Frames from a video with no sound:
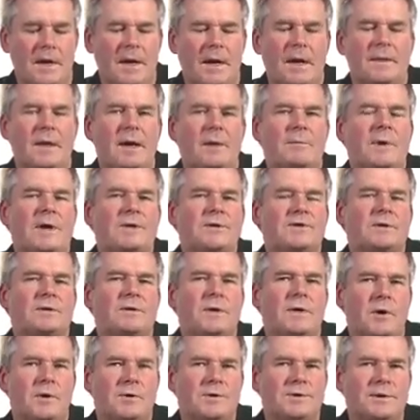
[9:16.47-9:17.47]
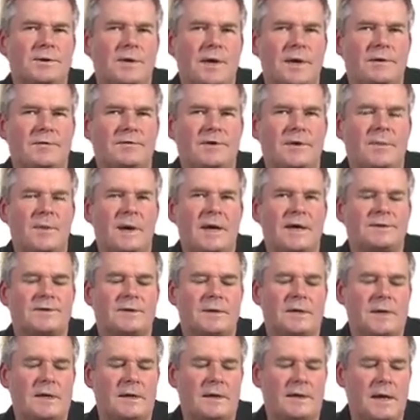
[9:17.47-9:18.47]
And they measured the oxidative
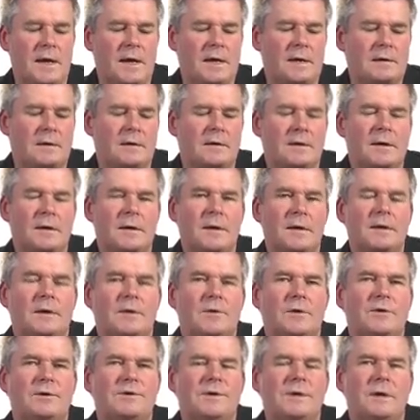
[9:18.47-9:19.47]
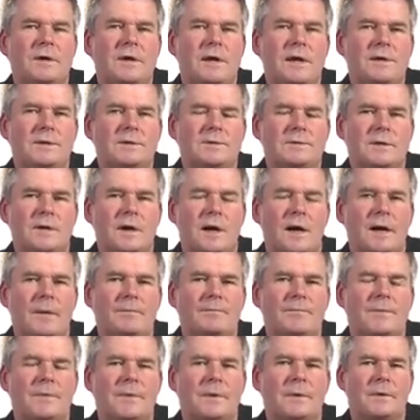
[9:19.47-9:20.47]
capacity again using the
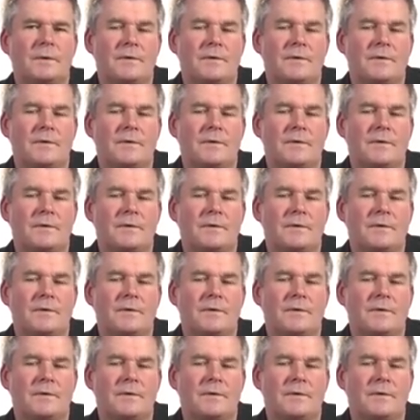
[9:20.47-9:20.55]
enzyme,